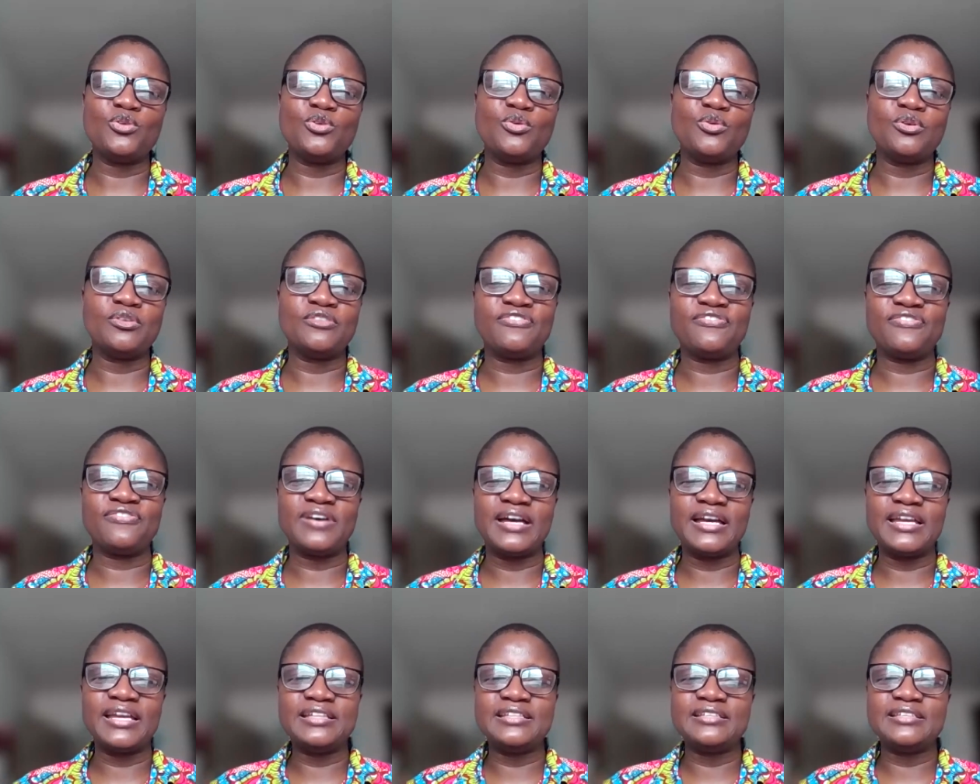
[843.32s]
you would
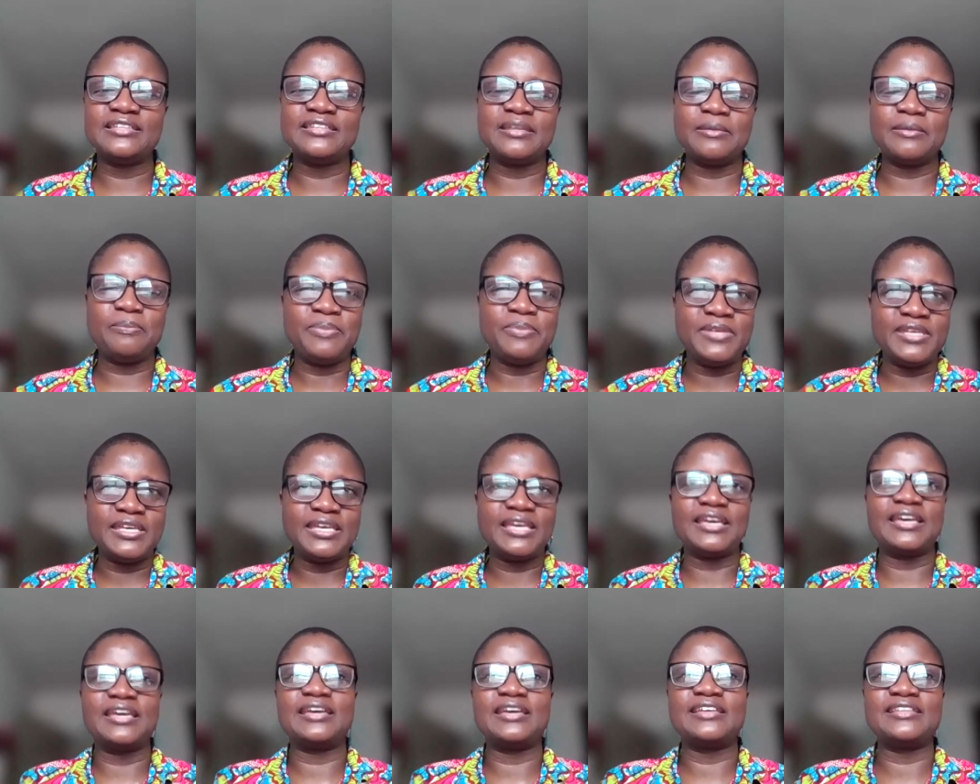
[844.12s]
find the
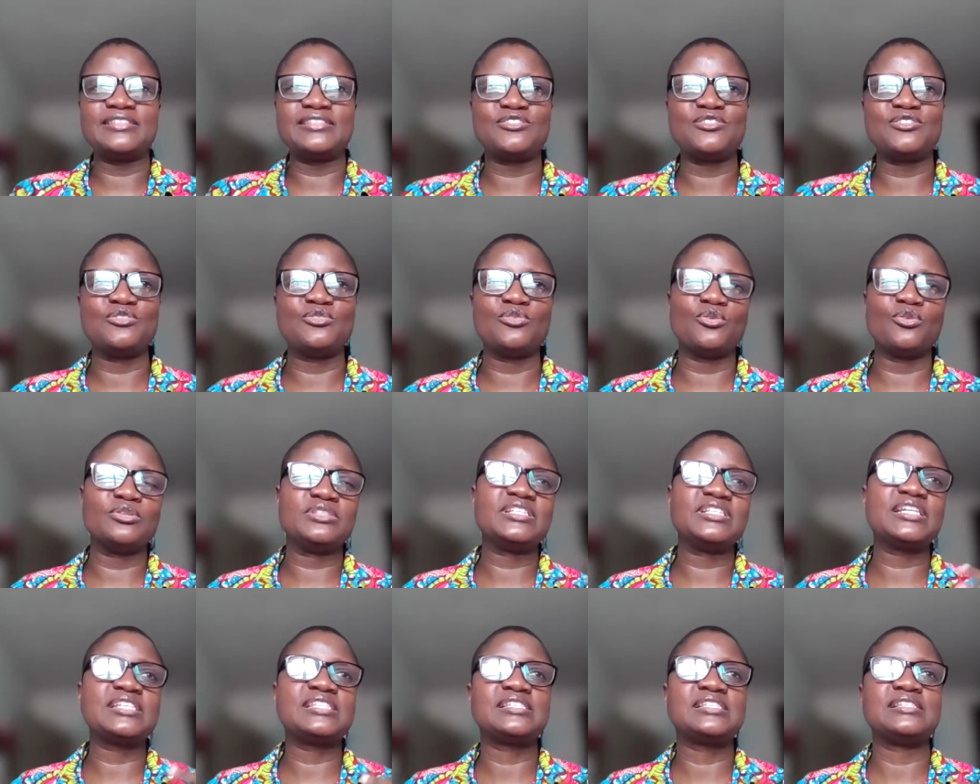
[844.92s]
peers, you know,
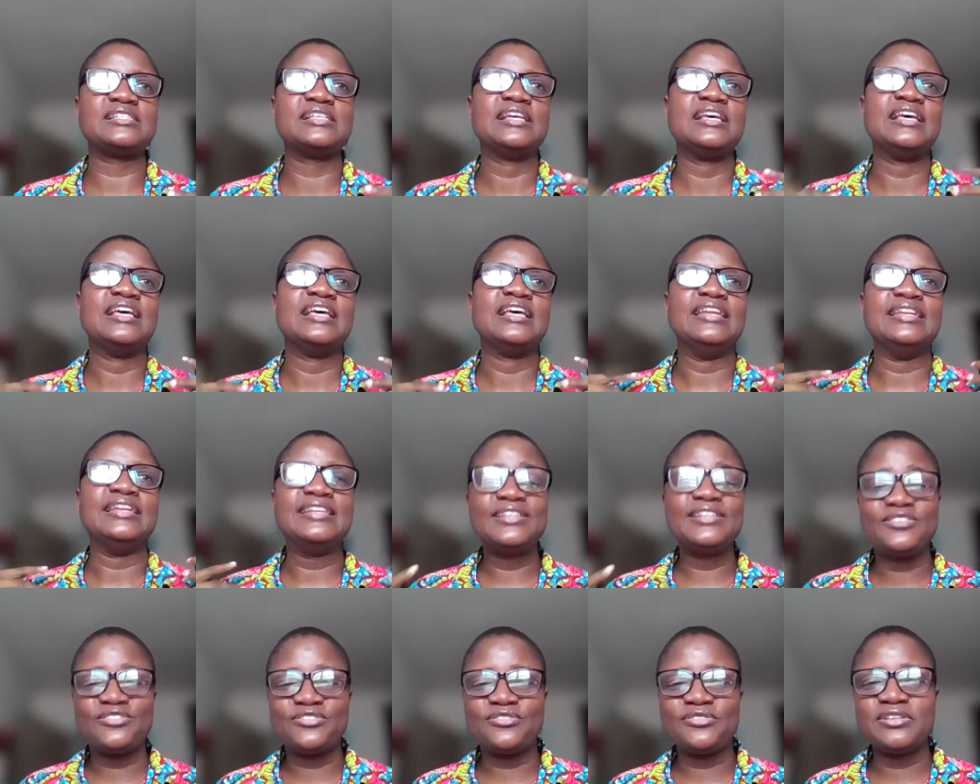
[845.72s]
just
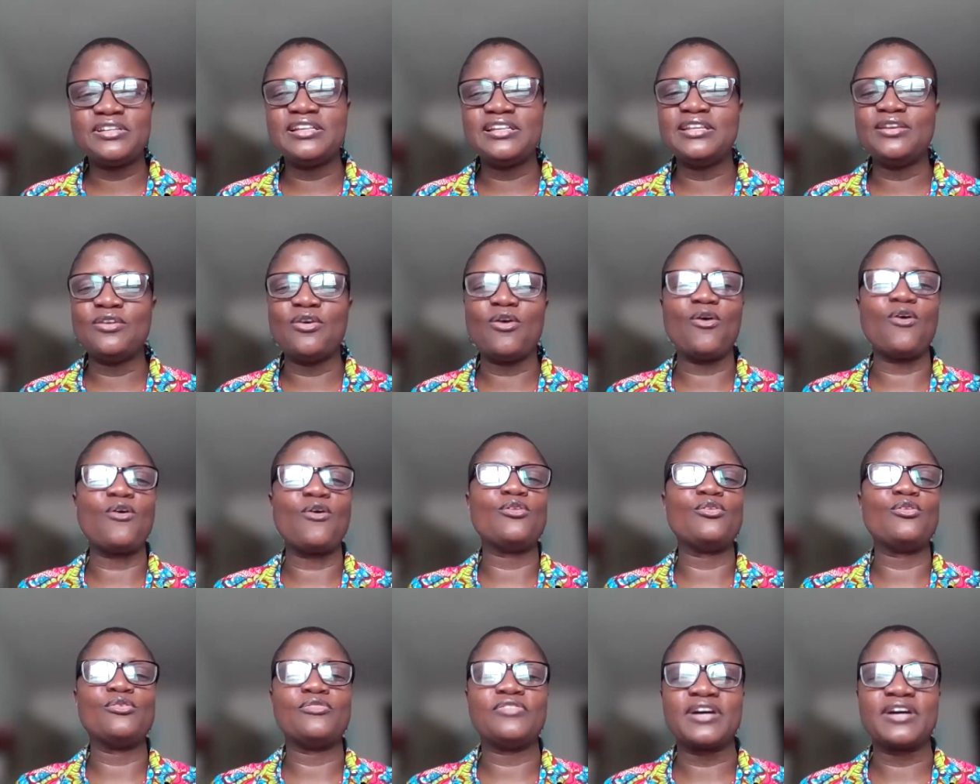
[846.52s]
literally
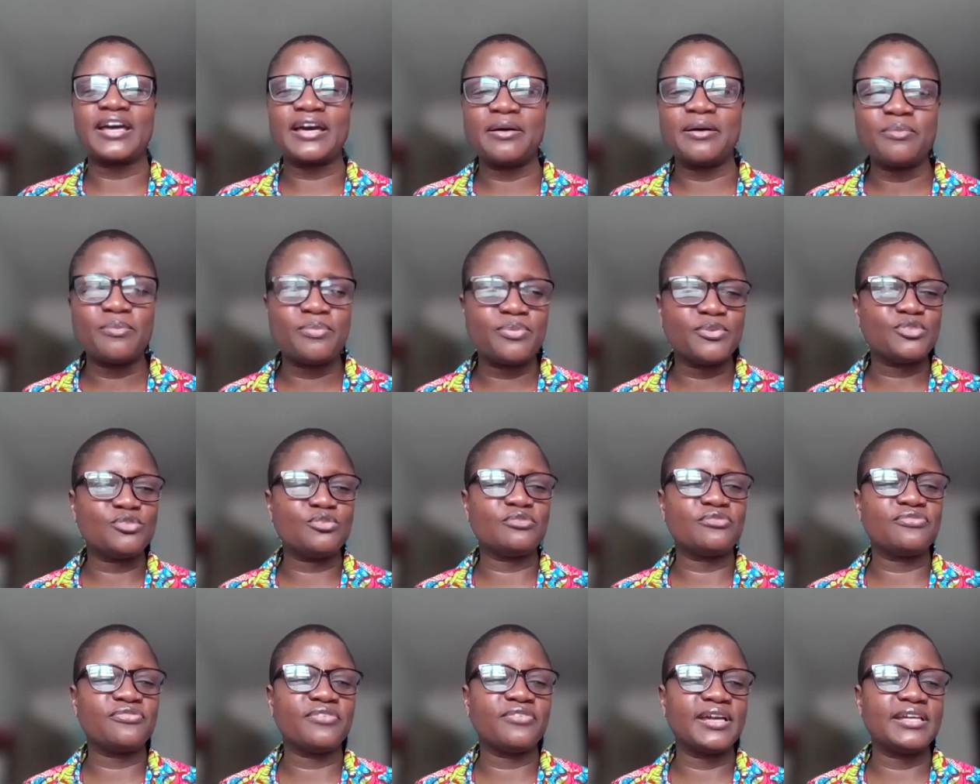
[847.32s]
all over campus,
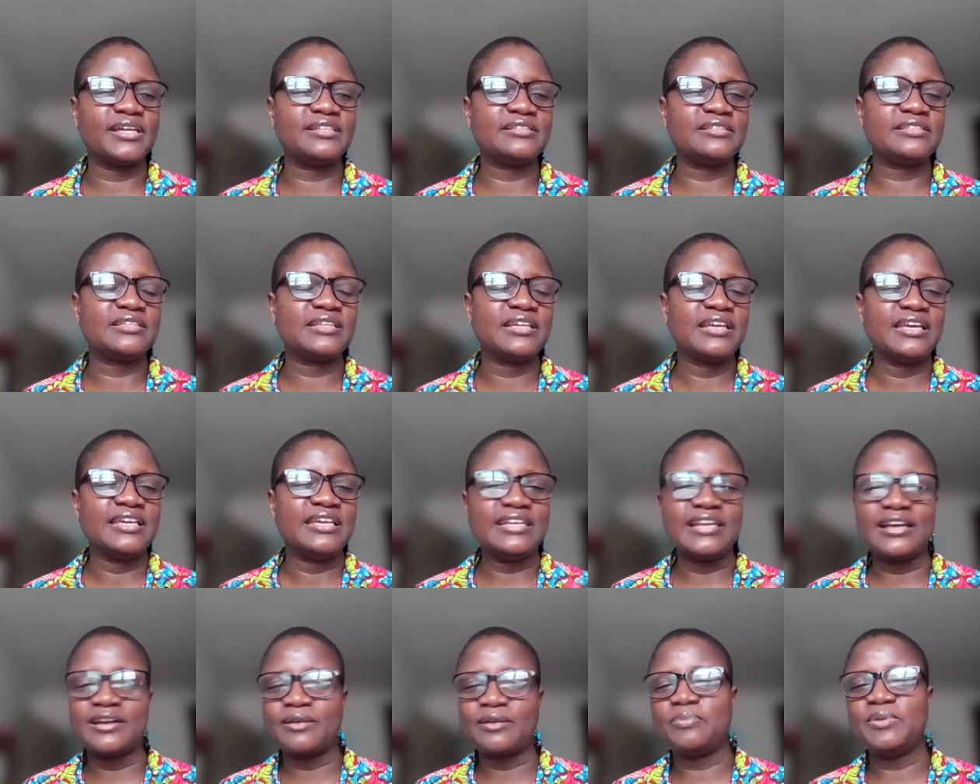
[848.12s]
you find
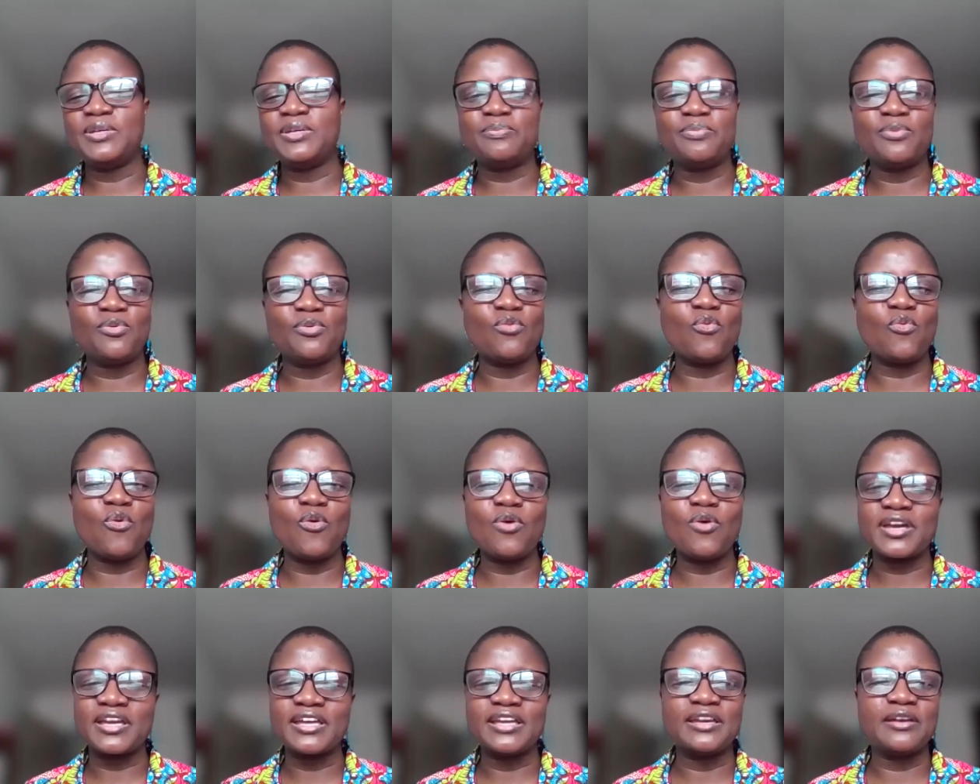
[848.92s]
young people
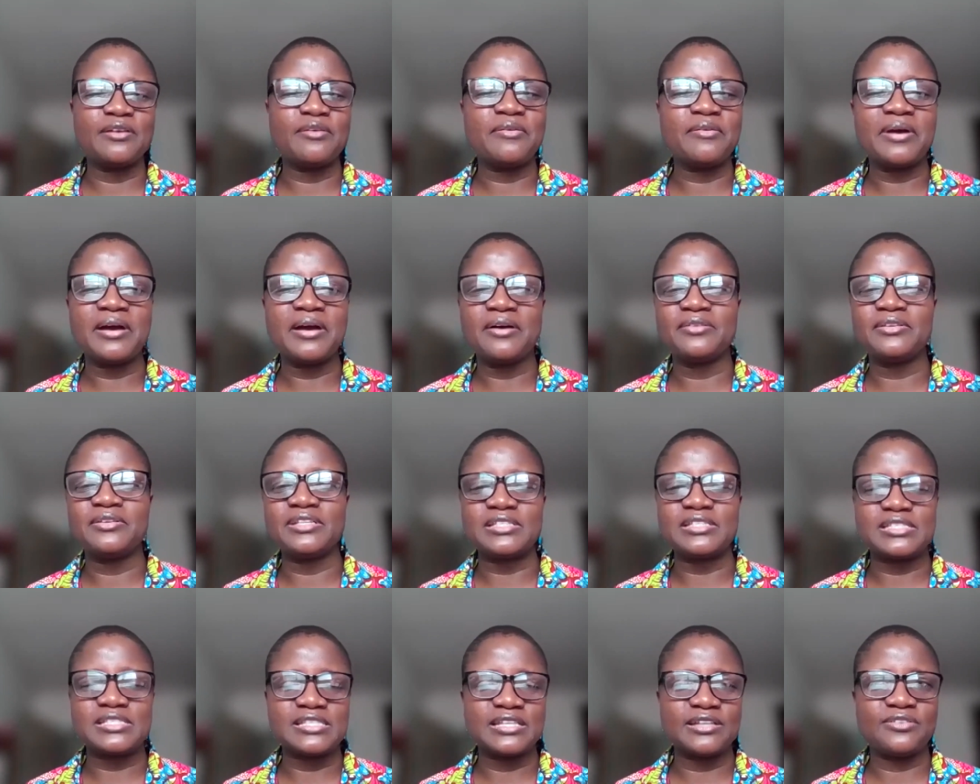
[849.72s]
walking around,
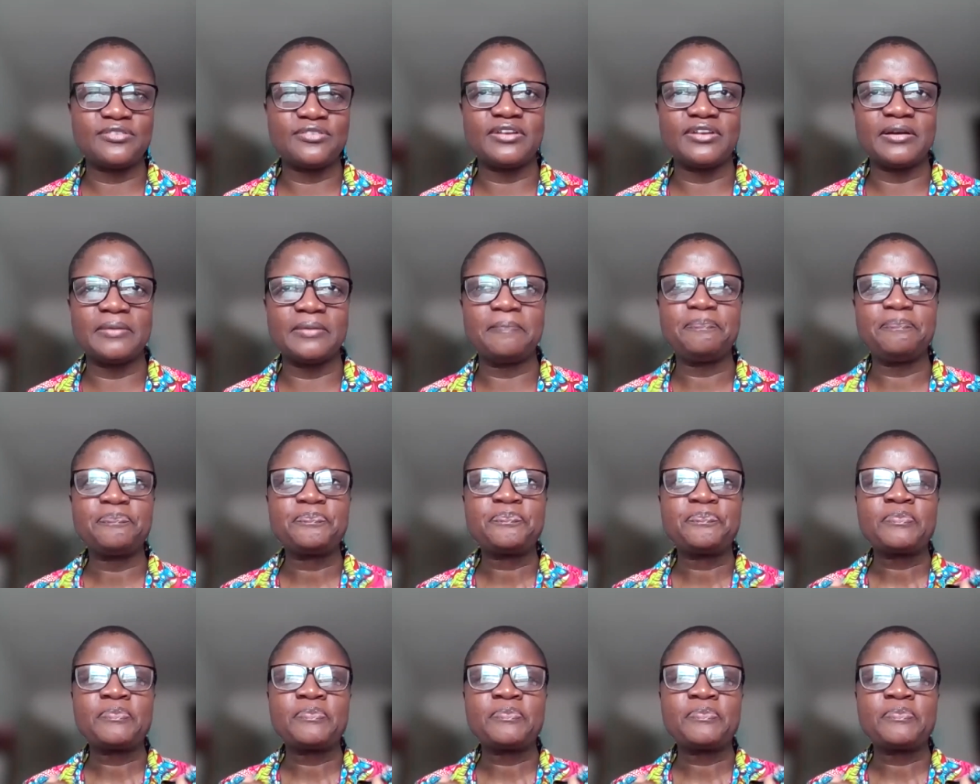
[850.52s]
etc.